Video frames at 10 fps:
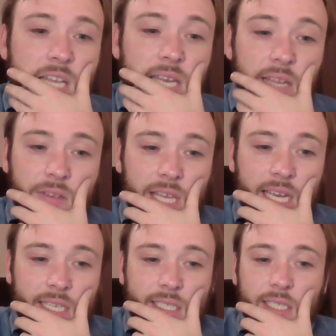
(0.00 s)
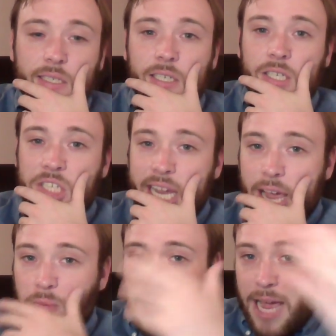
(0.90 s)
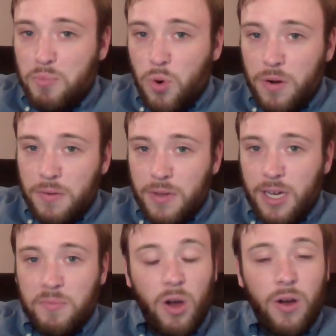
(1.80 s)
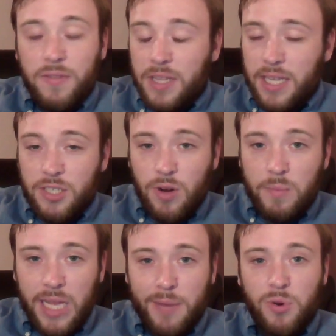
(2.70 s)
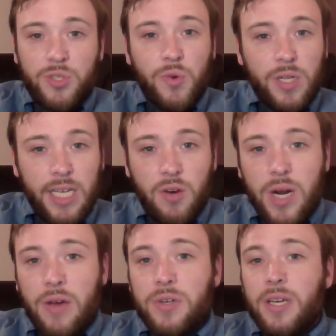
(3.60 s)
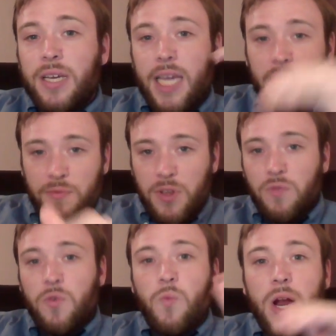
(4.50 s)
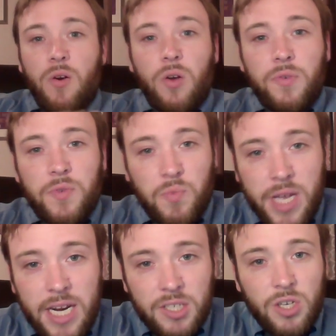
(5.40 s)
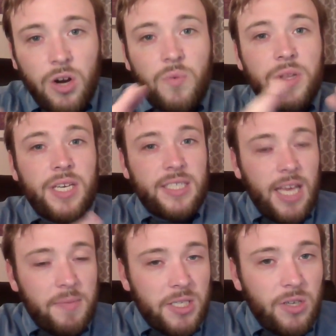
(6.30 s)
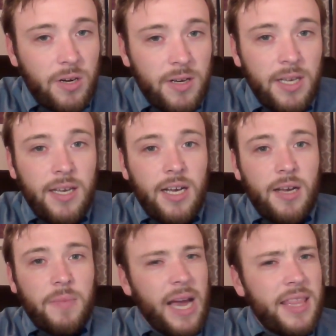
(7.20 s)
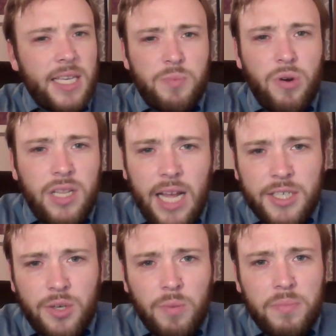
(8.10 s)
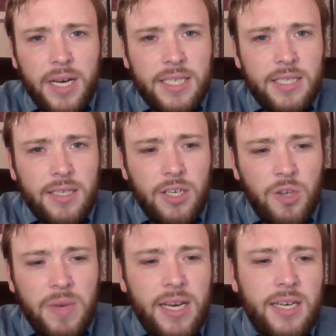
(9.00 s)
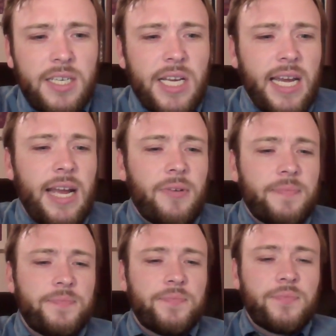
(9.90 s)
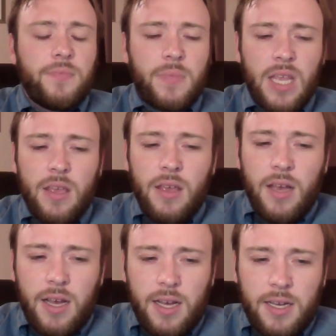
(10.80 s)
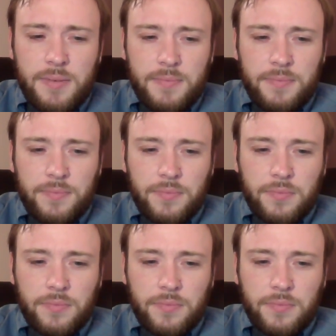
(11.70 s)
The other thing is, check out Blackboard. All of the things are on Blackboard, so click around, get a feel for where all of the readings are, where the assignments are. I think it's pretty logical, but you may need to check it out.